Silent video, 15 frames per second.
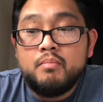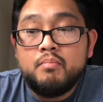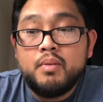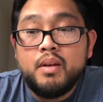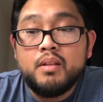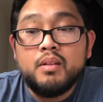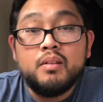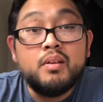
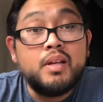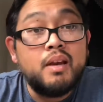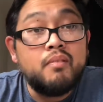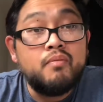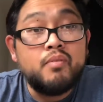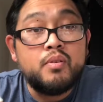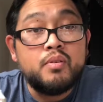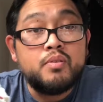Be on the lookout
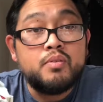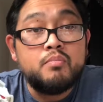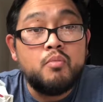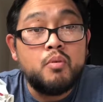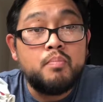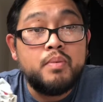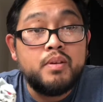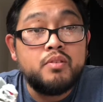for some
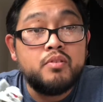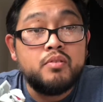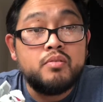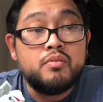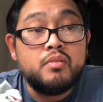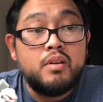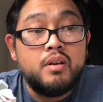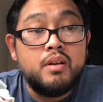more
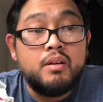pictures,